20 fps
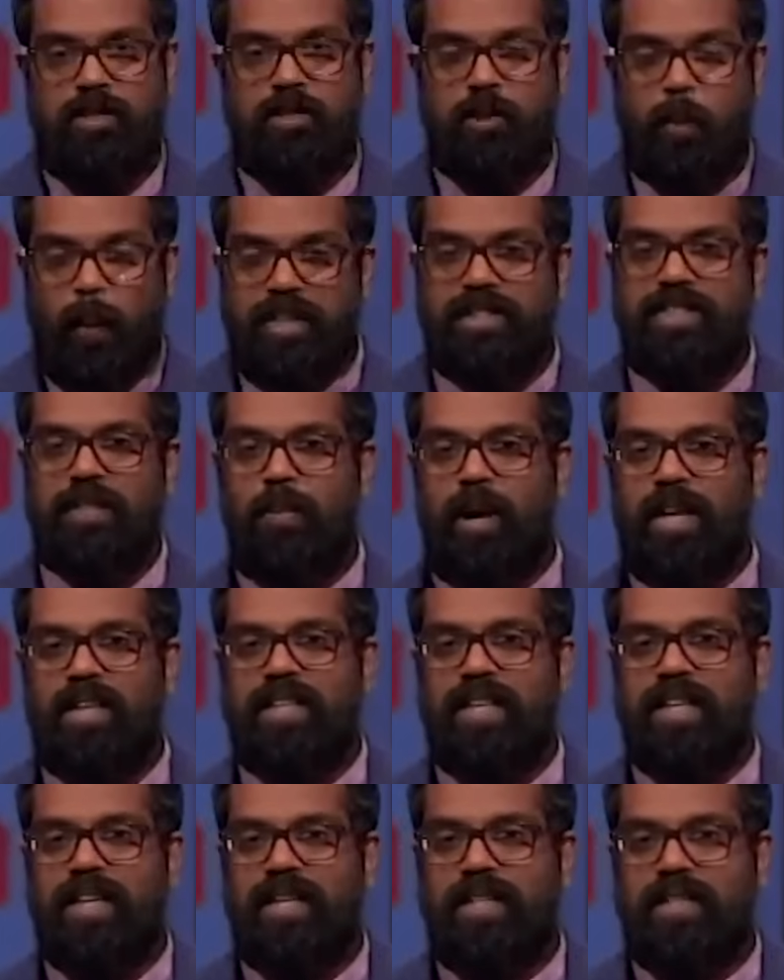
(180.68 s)

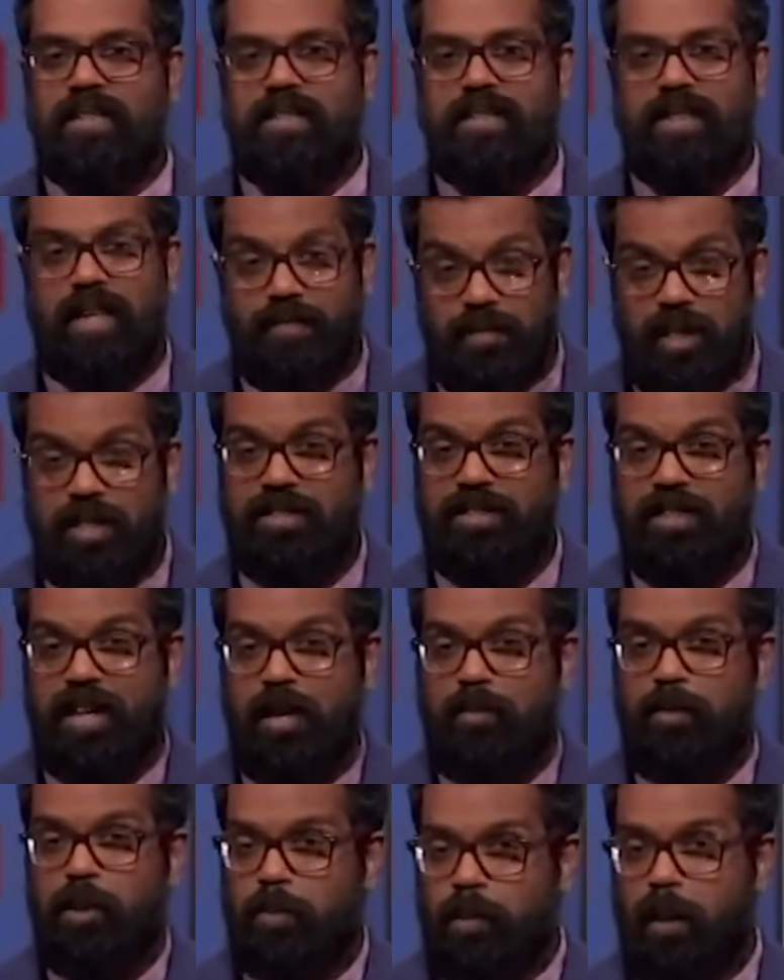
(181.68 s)
twenty-one years, and this
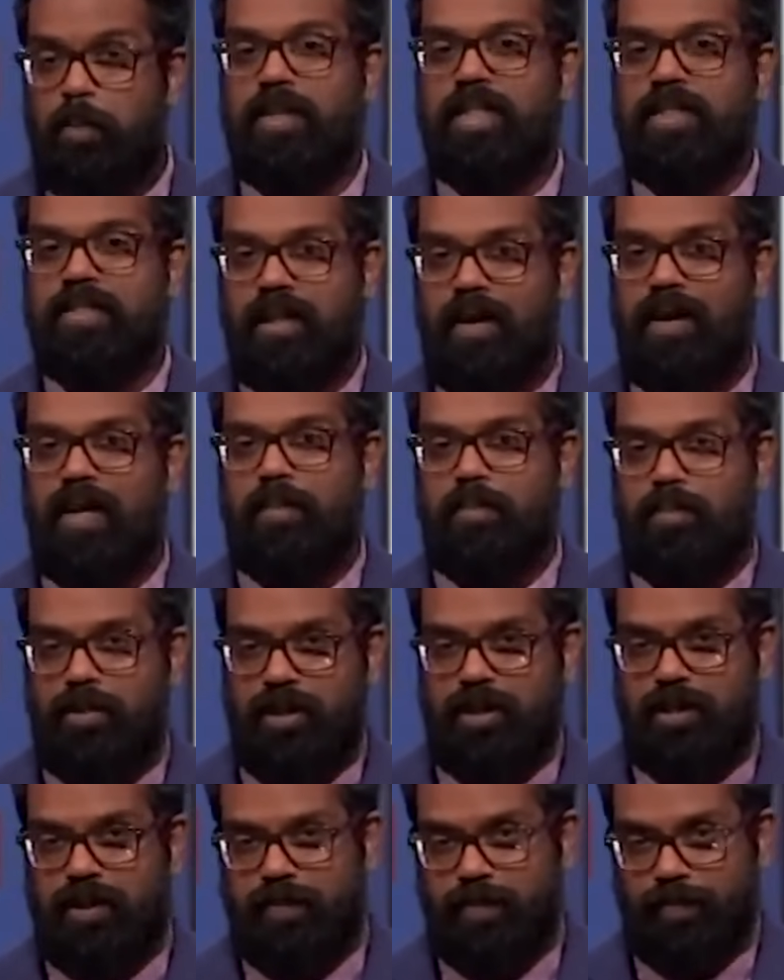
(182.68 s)
time you'll probably die in
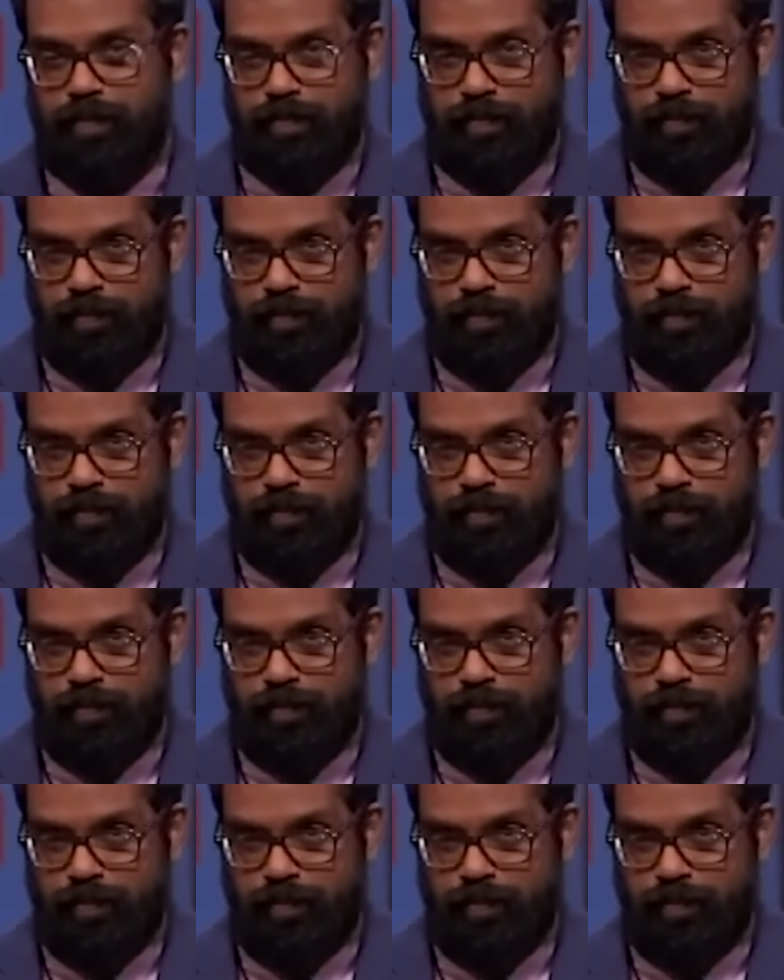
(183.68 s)
prison.